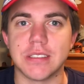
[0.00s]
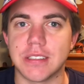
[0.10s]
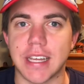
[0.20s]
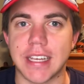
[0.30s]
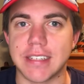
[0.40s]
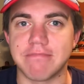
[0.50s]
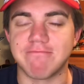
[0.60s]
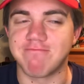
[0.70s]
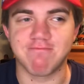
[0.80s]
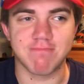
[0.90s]
Like,
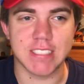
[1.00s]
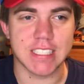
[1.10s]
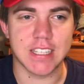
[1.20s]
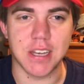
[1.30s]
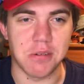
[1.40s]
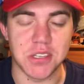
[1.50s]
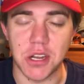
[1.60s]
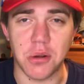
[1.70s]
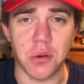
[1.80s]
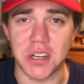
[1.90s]
there was
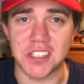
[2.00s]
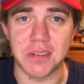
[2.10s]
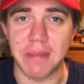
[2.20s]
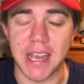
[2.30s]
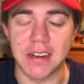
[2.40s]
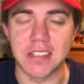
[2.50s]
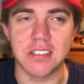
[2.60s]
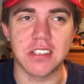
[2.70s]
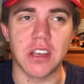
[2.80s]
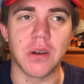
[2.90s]
no question about it.
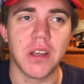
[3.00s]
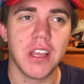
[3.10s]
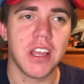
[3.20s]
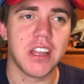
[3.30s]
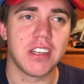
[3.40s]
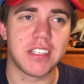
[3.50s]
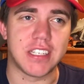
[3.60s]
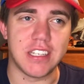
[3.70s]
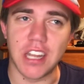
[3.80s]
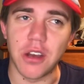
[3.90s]
So,
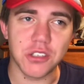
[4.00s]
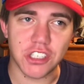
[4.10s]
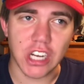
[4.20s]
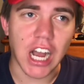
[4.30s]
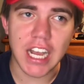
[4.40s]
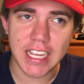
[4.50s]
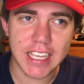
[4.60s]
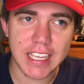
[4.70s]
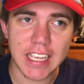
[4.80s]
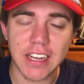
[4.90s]
no shock
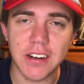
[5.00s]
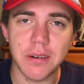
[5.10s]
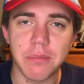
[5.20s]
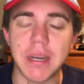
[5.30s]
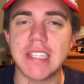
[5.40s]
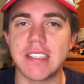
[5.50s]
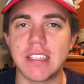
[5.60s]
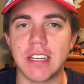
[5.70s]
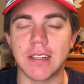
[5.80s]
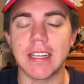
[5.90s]
here, but
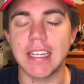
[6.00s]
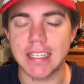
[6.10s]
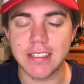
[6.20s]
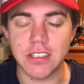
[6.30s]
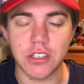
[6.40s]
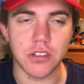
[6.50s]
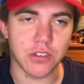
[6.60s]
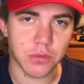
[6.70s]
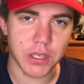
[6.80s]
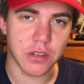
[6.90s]
still, it is news.
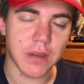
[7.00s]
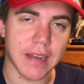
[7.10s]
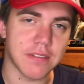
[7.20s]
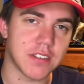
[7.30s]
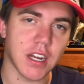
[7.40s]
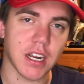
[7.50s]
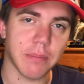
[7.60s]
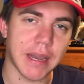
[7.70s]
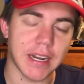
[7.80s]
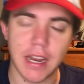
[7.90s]
We do have to talk
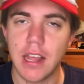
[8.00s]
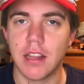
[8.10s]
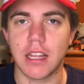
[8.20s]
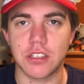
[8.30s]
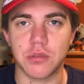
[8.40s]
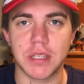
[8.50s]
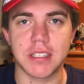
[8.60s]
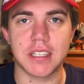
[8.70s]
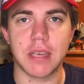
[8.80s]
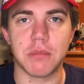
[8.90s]
about it. Let's read the
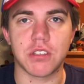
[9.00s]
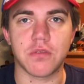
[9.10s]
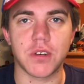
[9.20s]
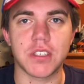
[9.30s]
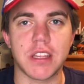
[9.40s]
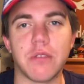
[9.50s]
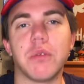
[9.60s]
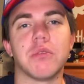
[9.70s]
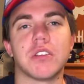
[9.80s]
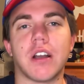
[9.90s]
statements first, and then we
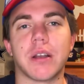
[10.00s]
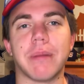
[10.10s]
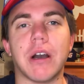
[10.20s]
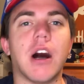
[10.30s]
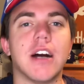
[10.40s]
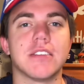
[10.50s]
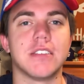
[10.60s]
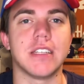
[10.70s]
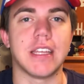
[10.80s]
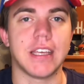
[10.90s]
will talk about
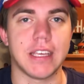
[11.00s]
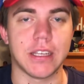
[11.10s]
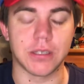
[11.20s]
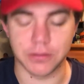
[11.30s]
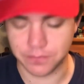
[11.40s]
Austin Hill.